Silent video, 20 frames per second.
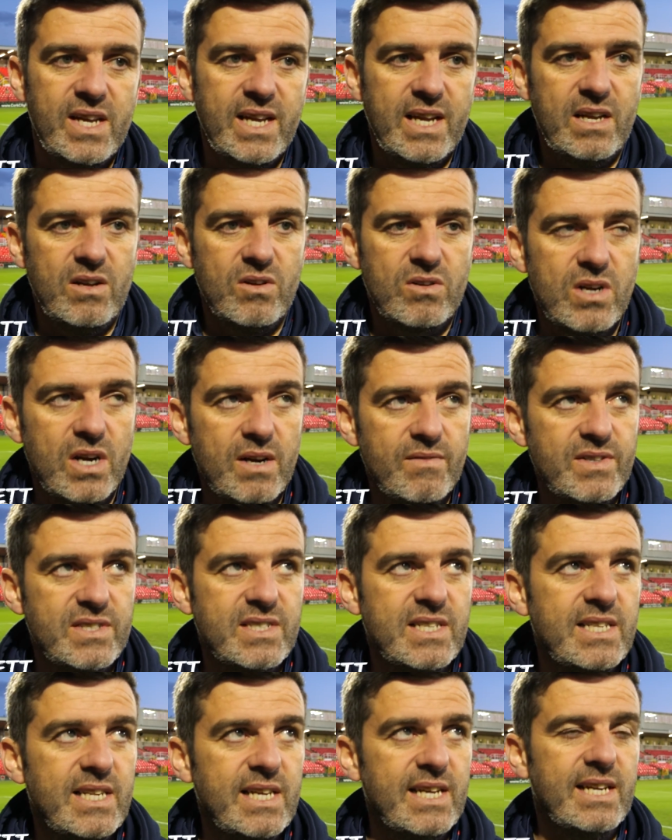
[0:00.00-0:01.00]
Yeah, look,
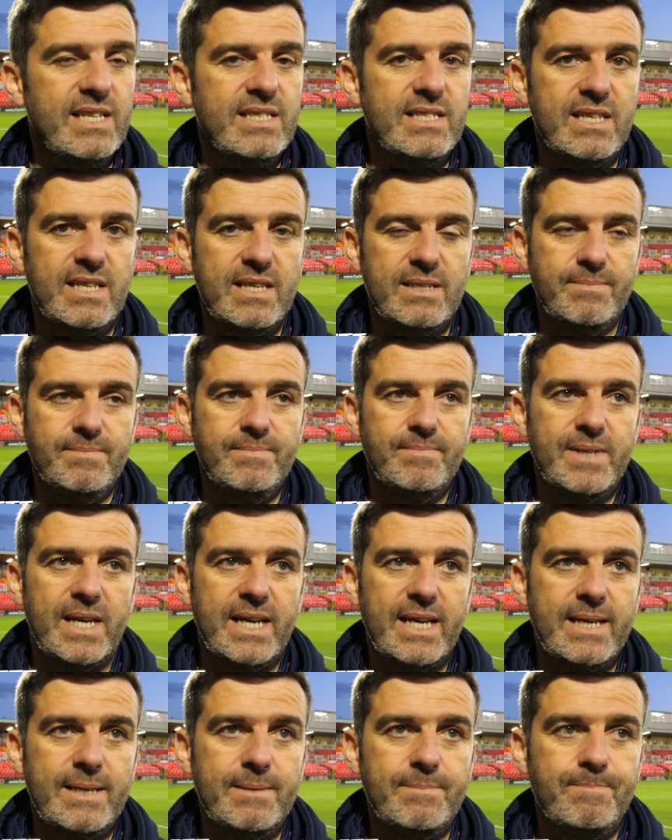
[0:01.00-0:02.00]
obviously they did
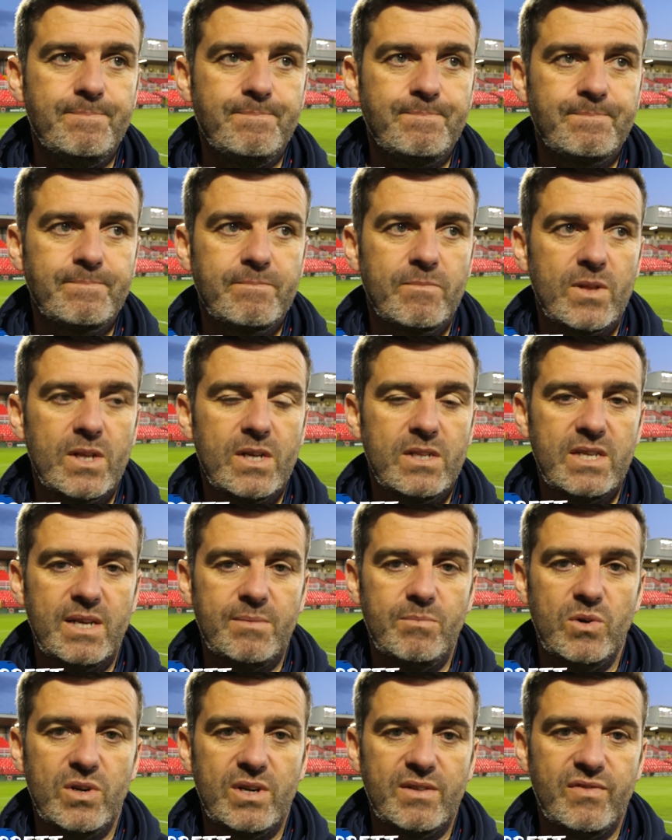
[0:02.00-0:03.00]

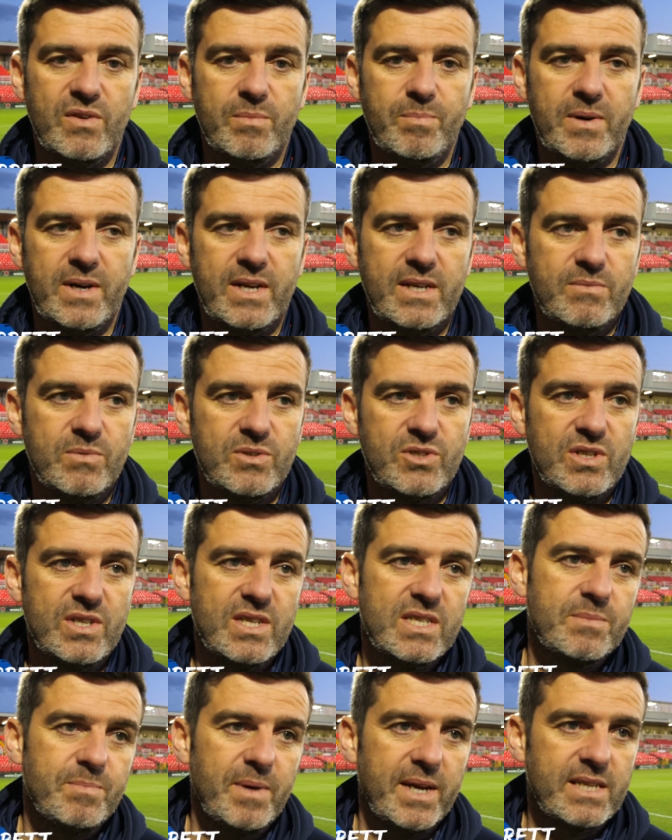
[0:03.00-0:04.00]
more of the football, which you'd
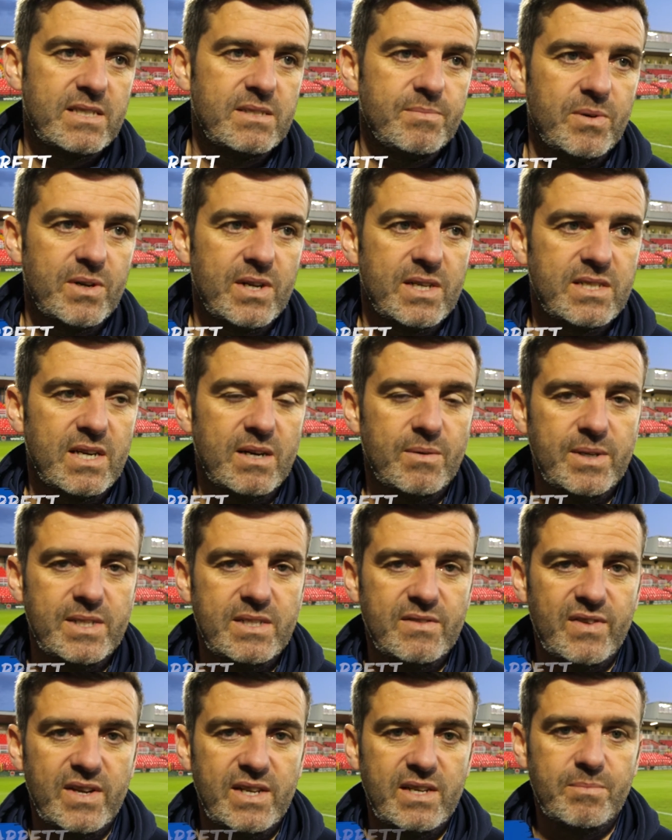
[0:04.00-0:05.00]
expect, but I thought we
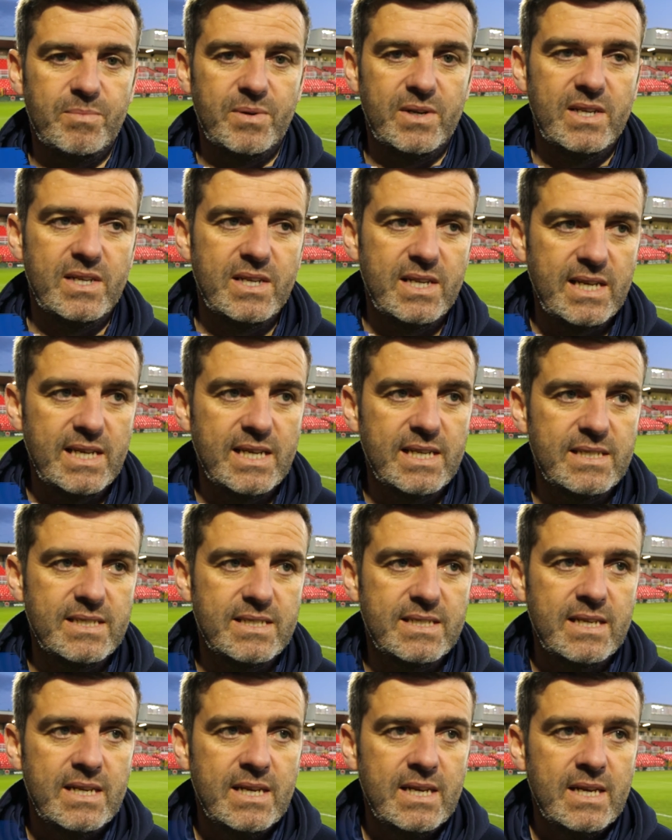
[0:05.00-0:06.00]
defended brilliantly,
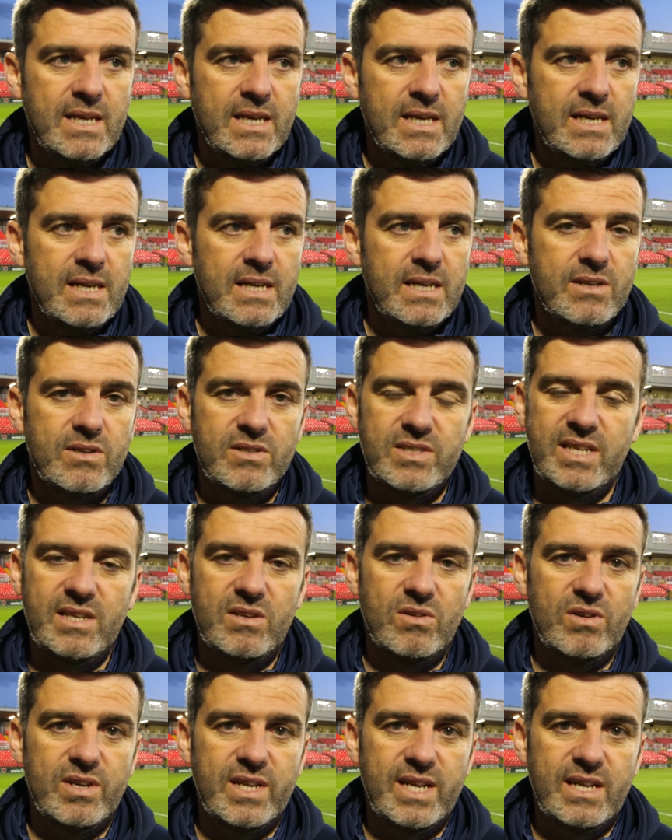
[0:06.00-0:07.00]
and I don't
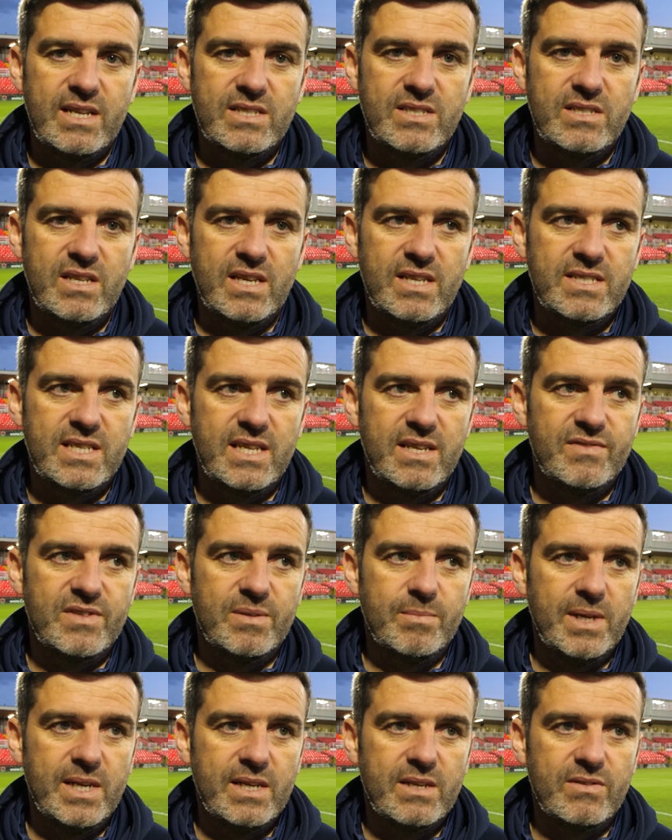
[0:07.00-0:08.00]
think Corey had a save
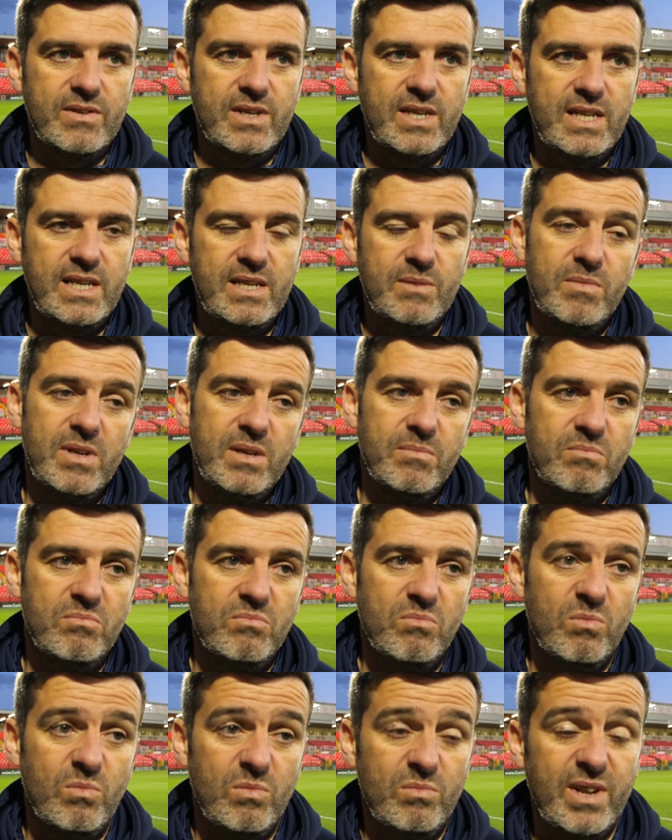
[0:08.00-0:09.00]
to make, really.
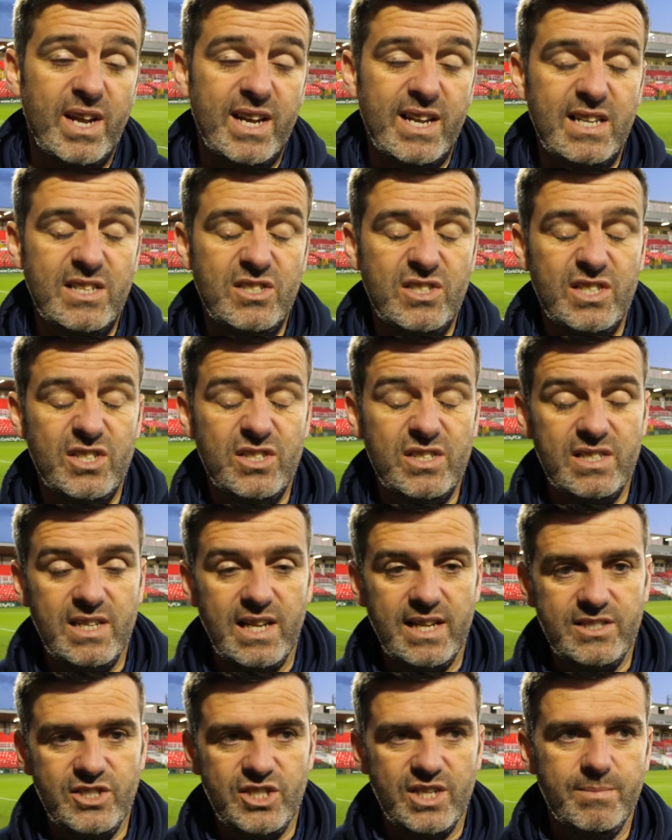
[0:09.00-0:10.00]
Not a
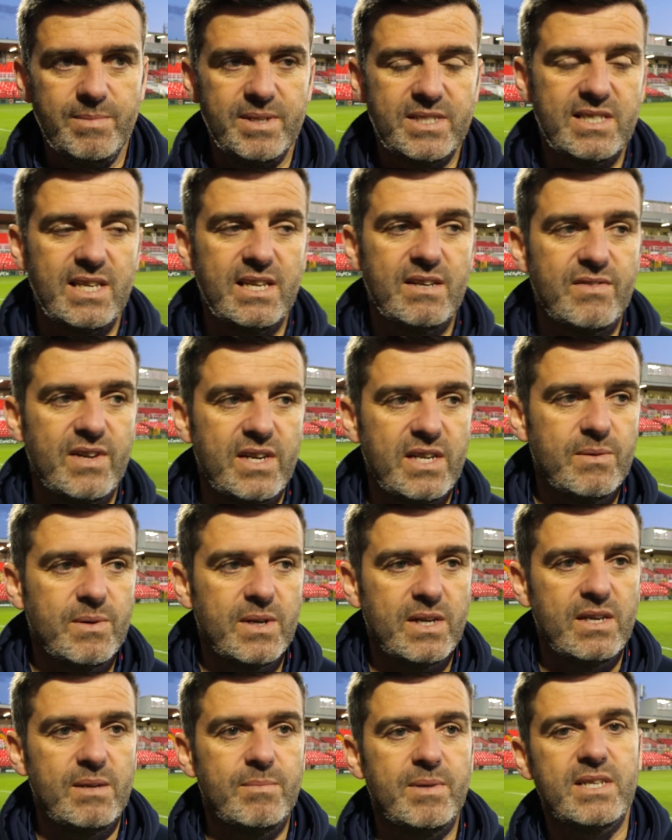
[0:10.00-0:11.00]
legitimate save
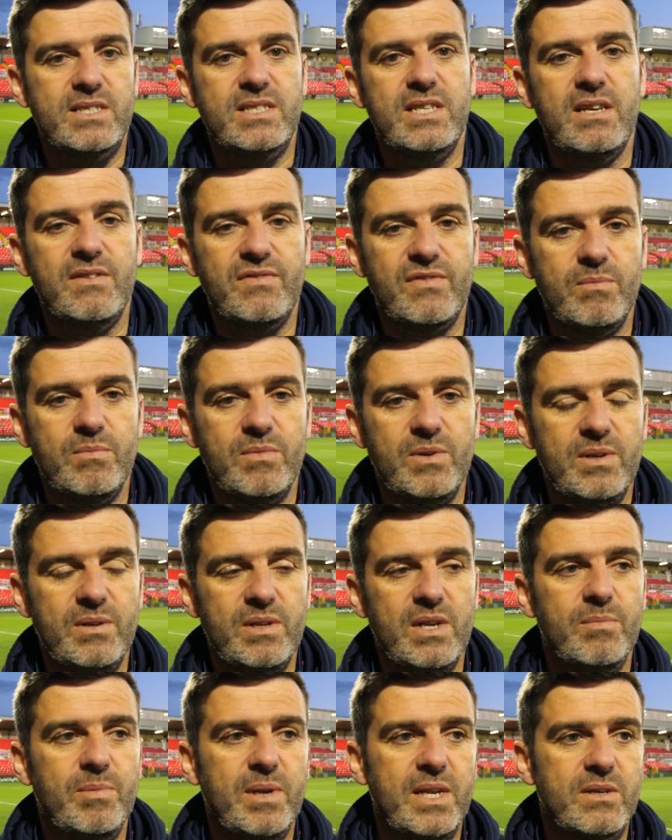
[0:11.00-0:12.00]
anyway. He made a save from one of
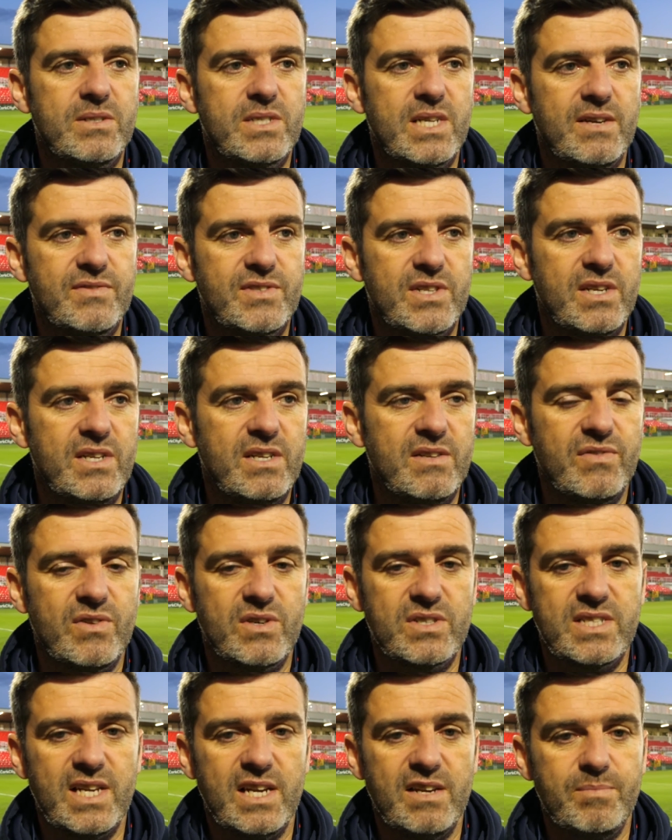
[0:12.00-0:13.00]
their players offside in the
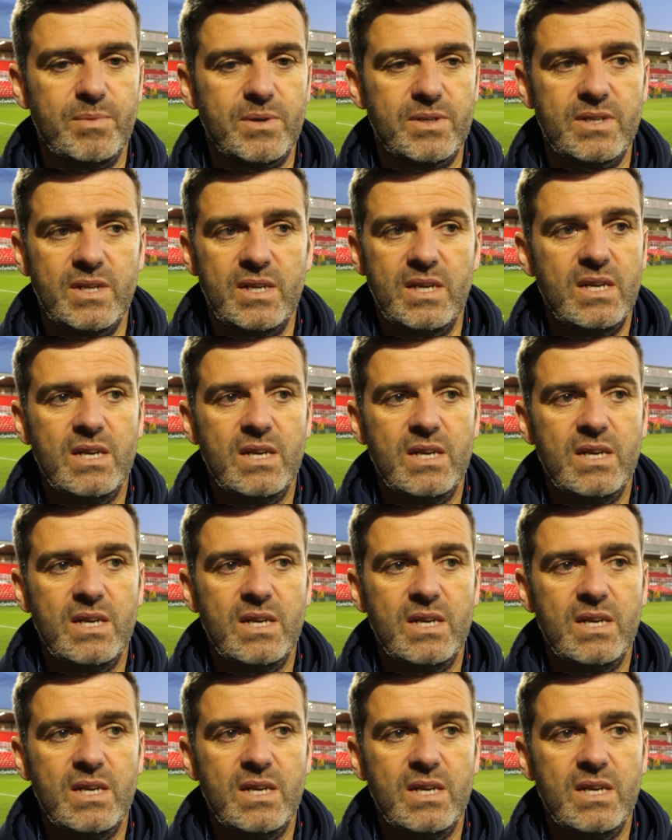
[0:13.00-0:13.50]
first half, but